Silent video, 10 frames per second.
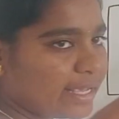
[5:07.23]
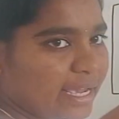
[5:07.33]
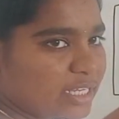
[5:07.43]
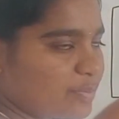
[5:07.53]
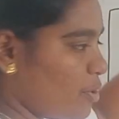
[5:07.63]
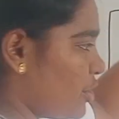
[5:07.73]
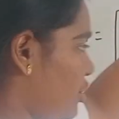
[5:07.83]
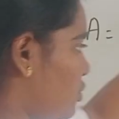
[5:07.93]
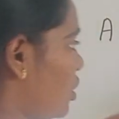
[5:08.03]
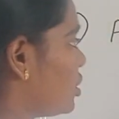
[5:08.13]
the
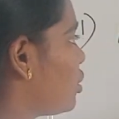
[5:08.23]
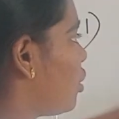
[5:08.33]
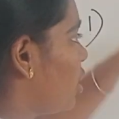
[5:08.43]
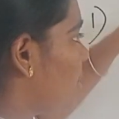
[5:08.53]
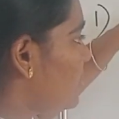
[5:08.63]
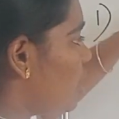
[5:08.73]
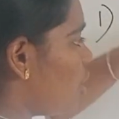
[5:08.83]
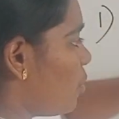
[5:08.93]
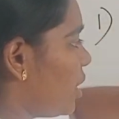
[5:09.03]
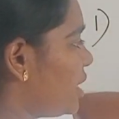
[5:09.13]
corresponding row and column.
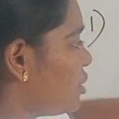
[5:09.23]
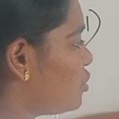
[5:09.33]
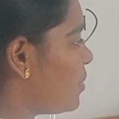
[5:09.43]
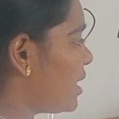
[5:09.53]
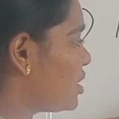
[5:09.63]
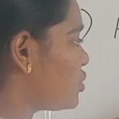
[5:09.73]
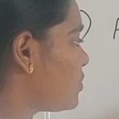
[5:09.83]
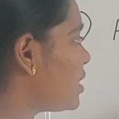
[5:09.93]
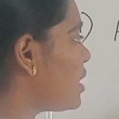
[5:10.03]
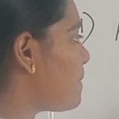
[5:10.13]
1 into minus
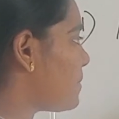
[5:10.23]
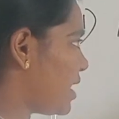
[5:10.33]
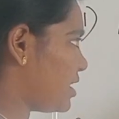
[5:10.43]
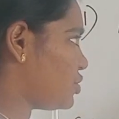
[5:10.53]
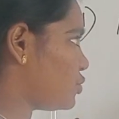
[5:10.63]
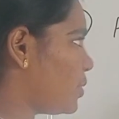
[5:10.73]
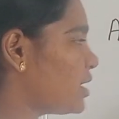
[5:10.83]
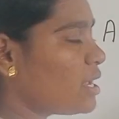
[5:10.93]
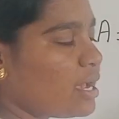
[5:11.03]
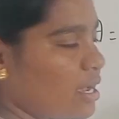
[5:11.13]
1, minus 1.
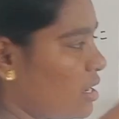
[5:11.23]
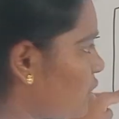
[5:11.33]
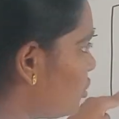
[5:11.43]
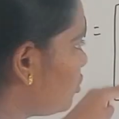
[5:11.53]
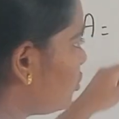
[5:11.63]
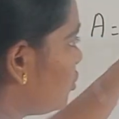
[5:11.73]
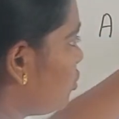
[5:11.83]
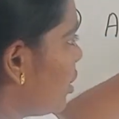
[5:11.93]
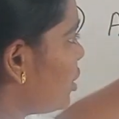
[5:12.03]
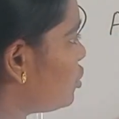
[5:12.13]

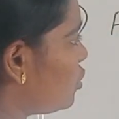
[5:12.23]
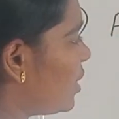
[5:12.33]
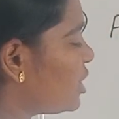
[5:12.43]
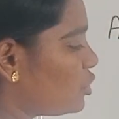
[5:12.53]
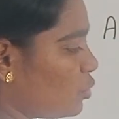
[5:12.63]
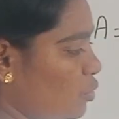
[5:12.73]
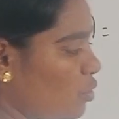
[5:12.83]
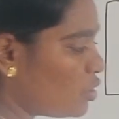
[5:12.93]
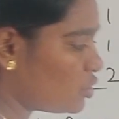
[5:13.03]
2 into 1, 2.